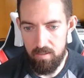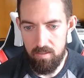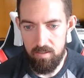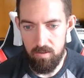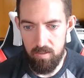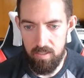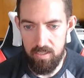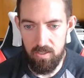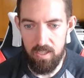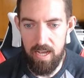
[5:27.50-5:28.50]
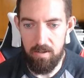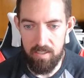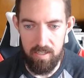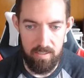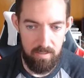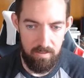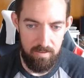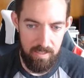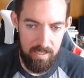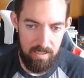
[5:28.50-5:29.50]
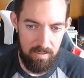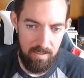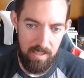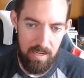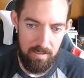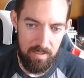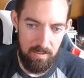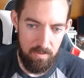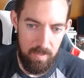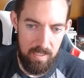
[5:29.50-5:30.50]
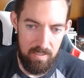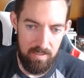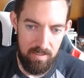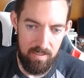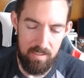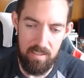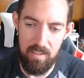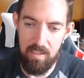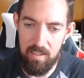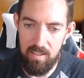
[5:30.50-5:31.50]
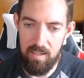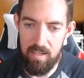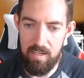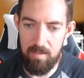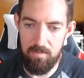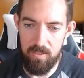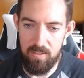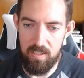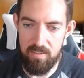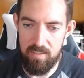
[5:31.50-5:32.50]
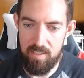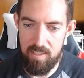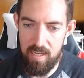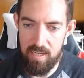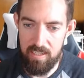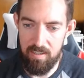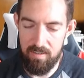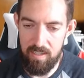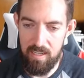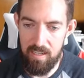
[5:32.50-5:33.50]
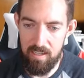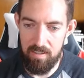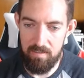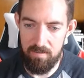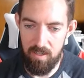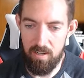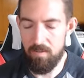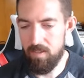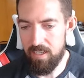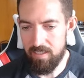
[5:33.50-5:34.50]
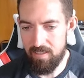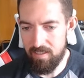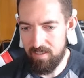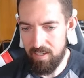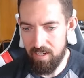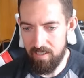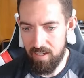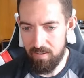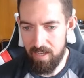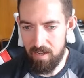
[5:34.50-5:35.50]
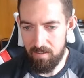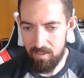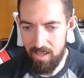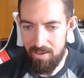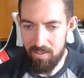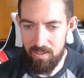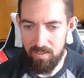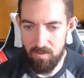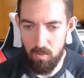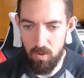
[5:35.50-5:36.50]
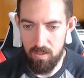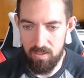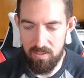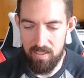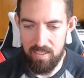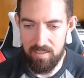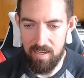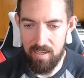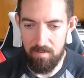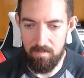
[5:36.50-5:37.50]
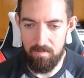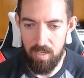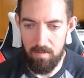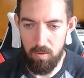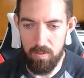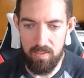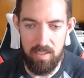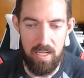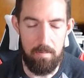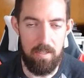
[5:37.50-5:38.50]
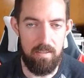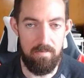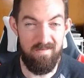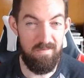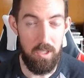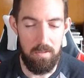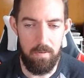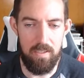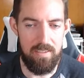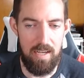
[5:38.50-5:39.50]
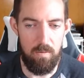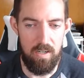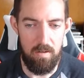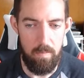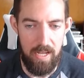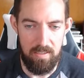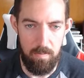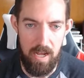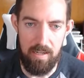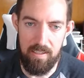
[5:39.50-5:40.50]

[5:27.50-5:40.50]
to unleash Cloud Kill. A lot of Cloud Kill spells. So it's going to stink, or I guess that's stinking Cloud. Cloud Kill is more just, it's going to poison them and really put side one in a bad spot.